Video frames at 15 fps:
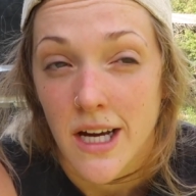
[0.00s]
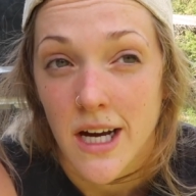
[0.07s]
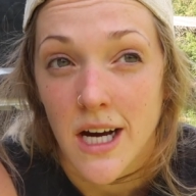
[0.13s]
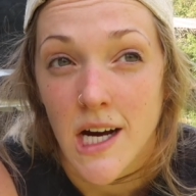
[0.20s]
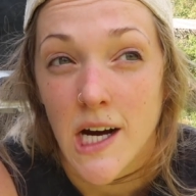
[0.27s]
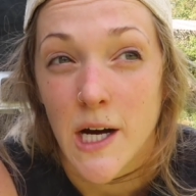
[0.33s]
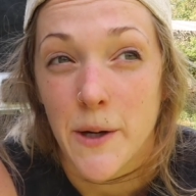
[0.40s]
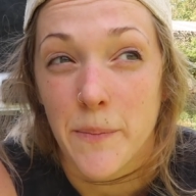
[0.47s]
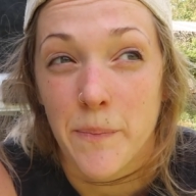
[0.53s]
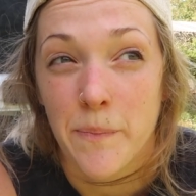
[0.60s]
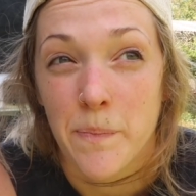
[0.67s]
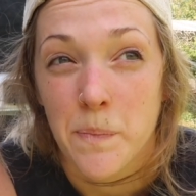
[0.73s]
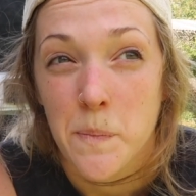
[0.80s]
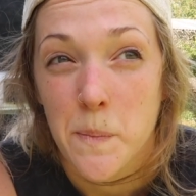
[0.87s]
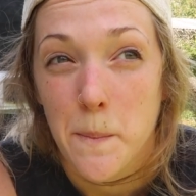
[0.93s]

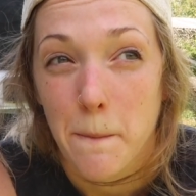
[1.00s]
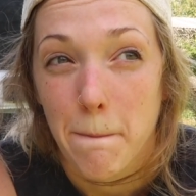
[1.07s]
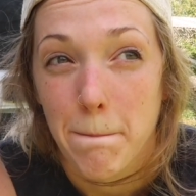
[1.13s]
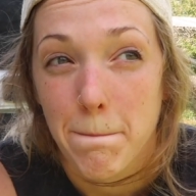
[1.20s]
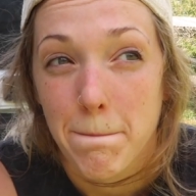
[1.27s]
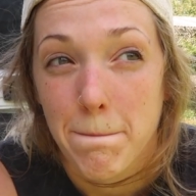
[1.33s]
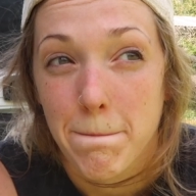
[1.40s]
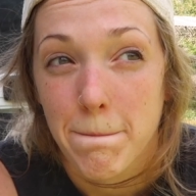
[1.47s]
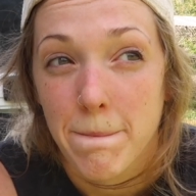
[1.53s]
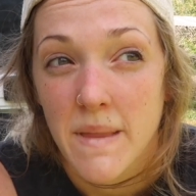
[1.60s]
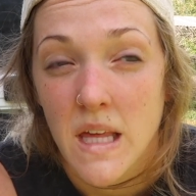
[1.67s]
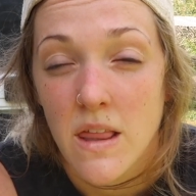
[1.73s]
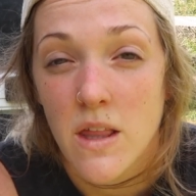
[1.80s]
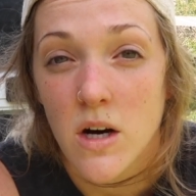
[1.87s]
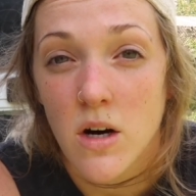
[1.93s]

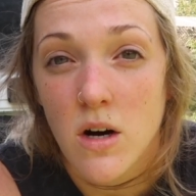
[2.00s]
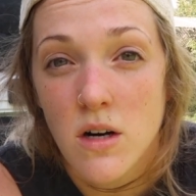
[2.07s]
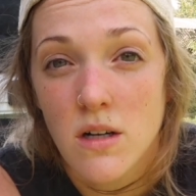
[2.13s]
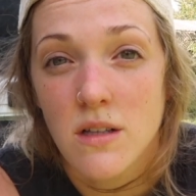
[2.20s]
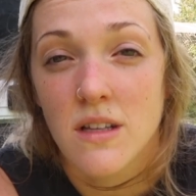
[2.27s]
There are